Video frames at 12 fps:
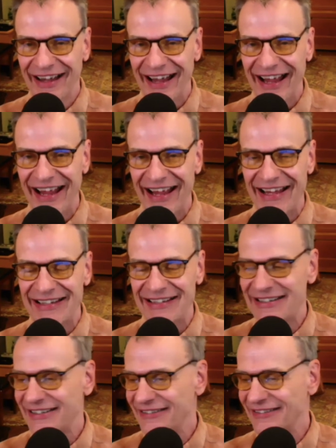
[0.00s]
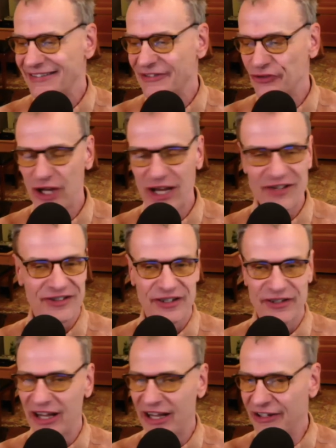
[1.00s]
And
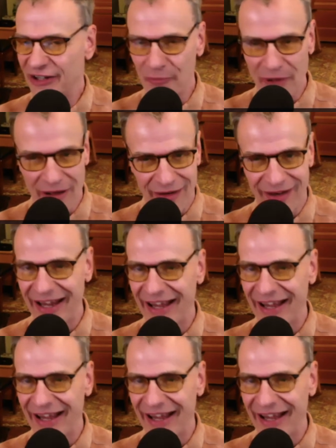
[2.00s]
Jason and Namali